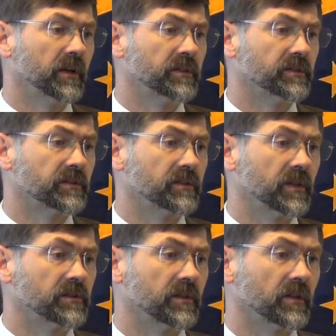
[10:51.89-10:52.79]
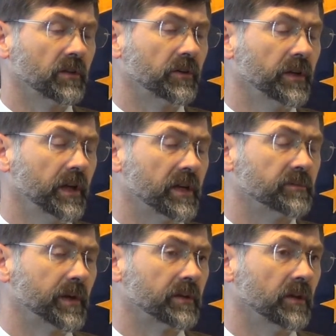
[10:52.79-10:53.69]
it's it's a learning
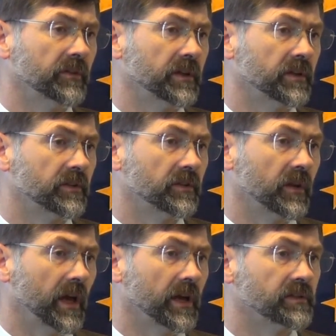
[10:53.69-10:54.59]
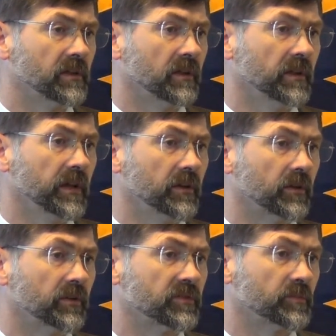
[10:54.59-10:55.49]
aspect of it is as a
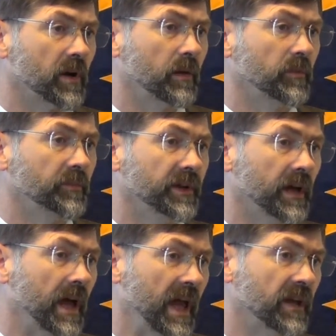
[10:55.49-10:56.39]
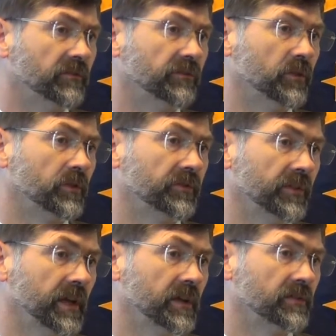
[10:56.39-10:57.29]
leader there's probably a handful of
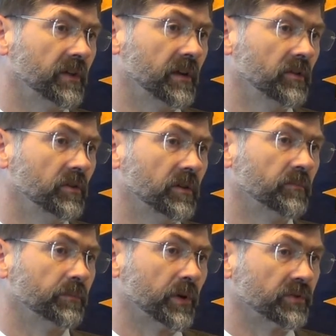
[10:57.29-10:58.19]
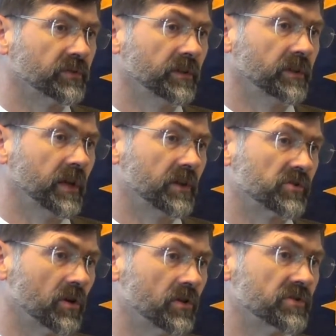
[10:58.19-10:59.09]
things that you can personally take
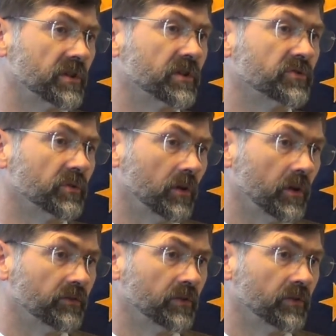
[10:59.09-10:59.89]
charge and control of.